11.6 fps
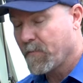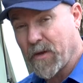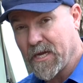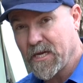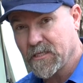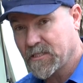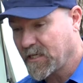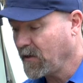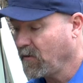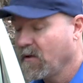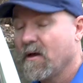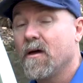pinion
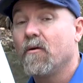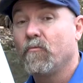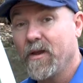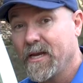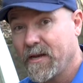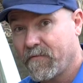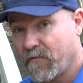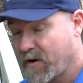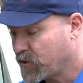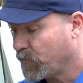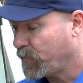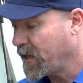seal, rear
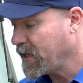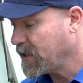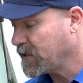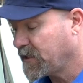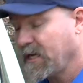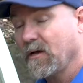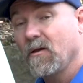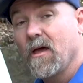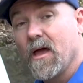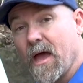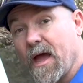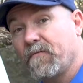differential pinion seal,
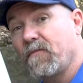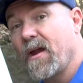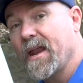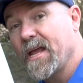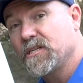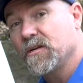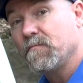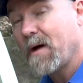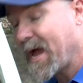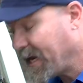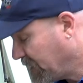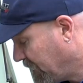front engine
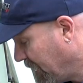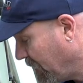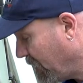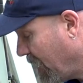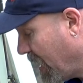main seal,